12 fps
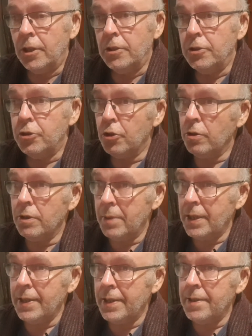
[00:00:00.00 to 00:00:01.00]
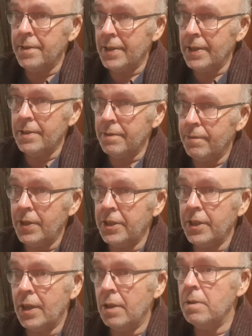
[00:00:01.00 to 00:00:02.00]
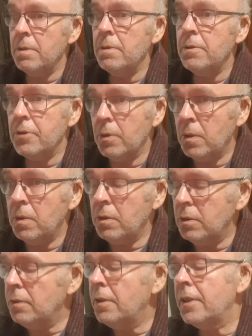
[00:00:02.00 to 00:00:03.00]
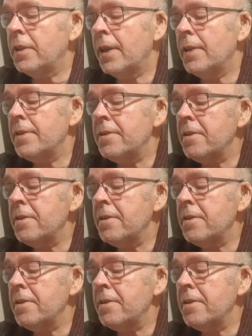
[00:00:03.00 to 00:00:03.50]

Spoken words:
join me in these videos, or yes,